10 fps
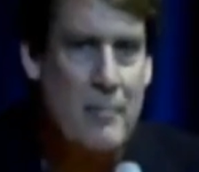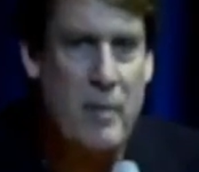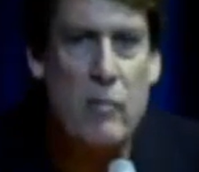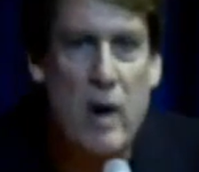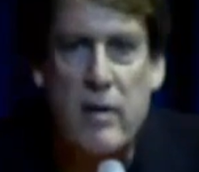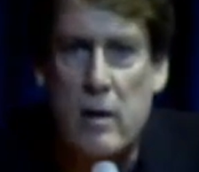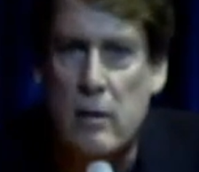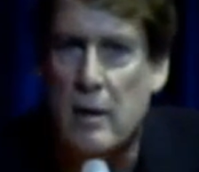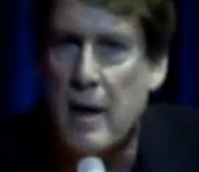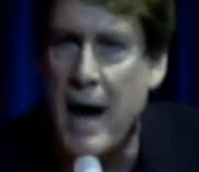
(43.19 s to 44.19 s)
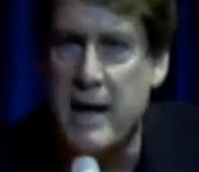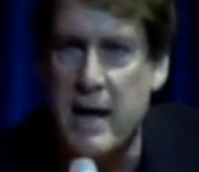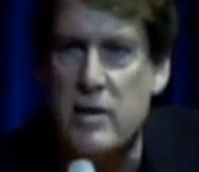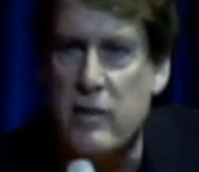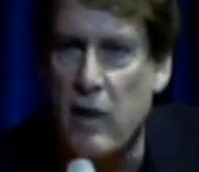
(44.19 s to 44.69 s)
be with you at
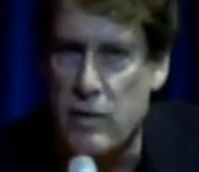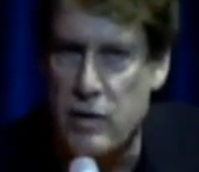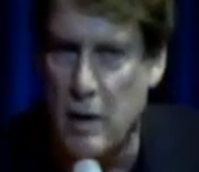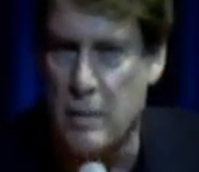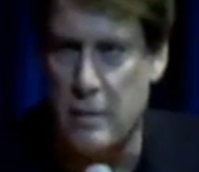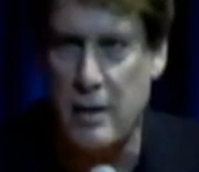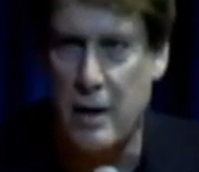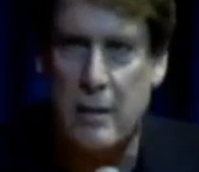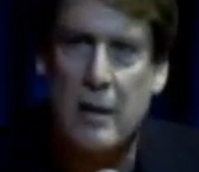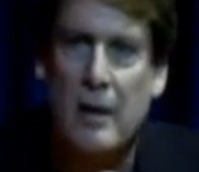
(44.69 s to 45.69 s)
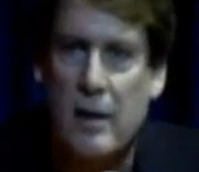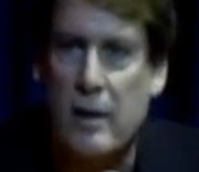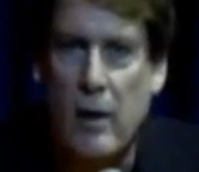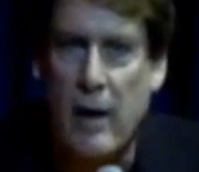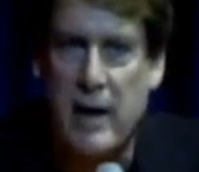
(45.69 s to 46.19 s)
each of our shows, and you
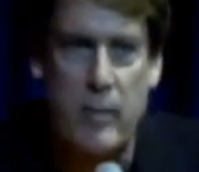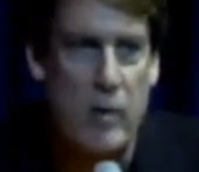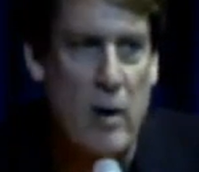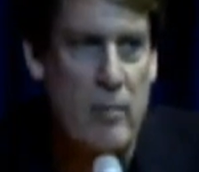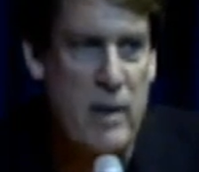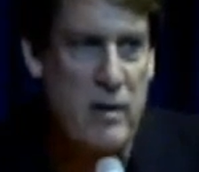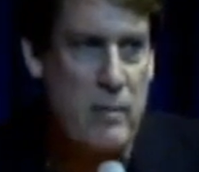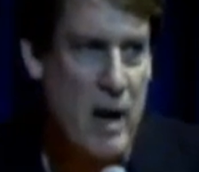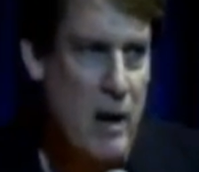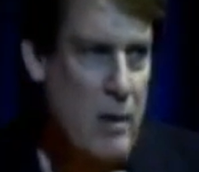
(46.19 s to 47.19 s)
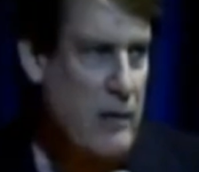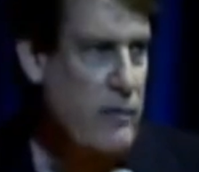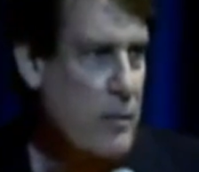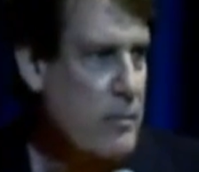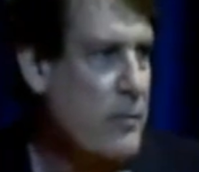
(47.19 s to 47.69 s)
know I keep you all busy by going
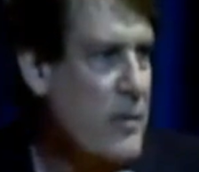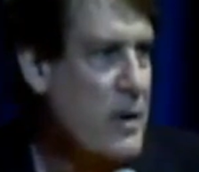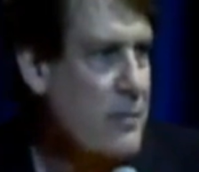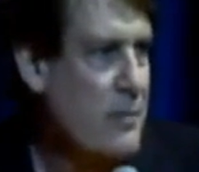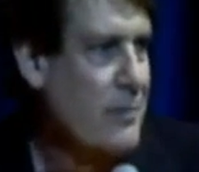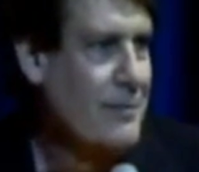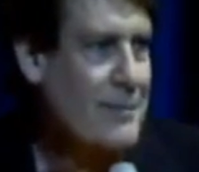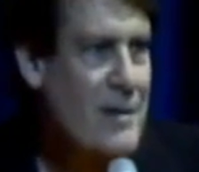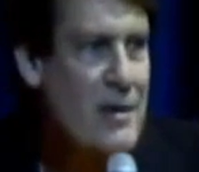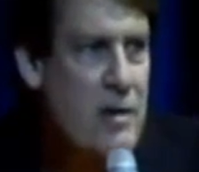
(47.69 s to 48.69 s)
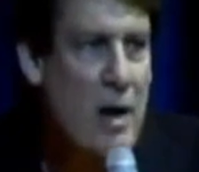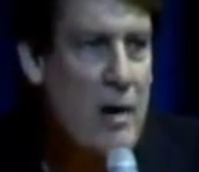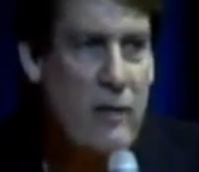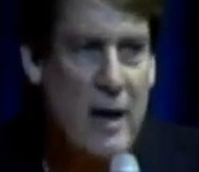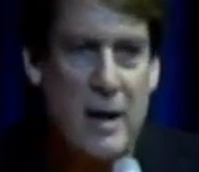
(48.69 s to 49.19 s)
to
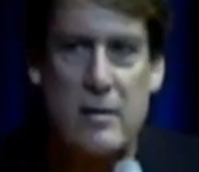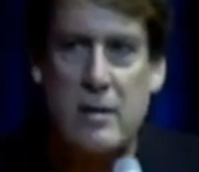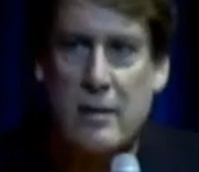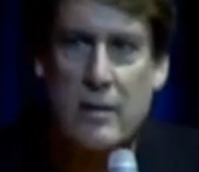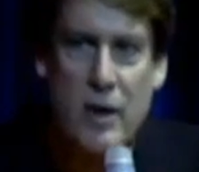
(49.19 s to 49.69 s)
Las Vegas and to New